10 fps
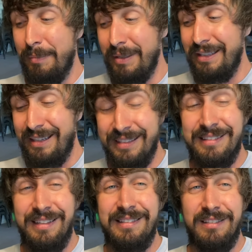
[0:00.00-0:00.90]

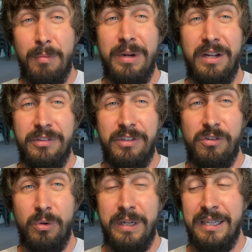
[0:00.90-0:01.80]
Let's let someone else
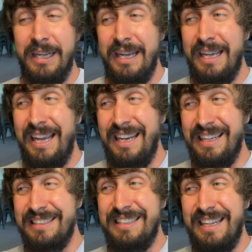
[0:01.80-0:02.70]
enjoy it, and
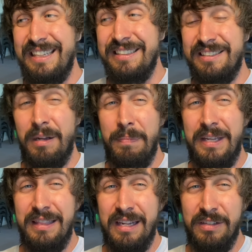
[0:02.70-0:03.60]
let's get into
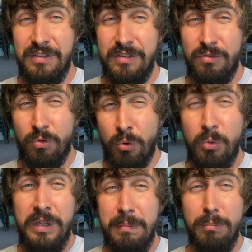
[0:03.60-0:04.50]
something that is
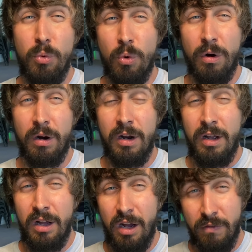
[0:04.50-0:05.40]
truly more
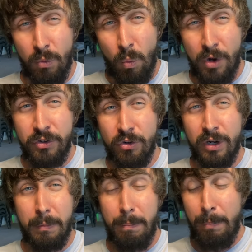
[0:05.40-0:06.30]
of a
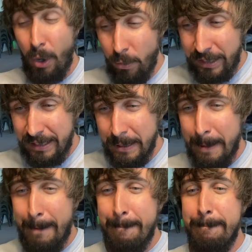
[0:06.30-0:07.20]
one-trick pony,
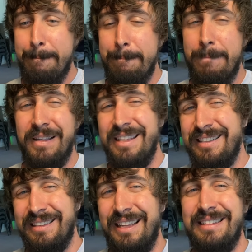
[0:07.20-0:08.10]
but that
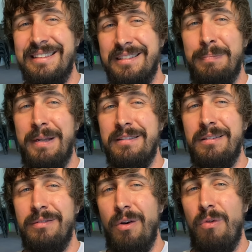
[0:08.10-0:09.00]
is less
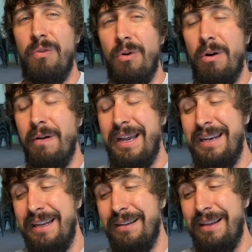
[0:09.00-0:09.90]
expensive overall and
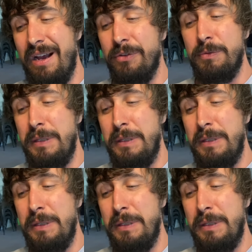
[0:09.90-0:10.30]
allows me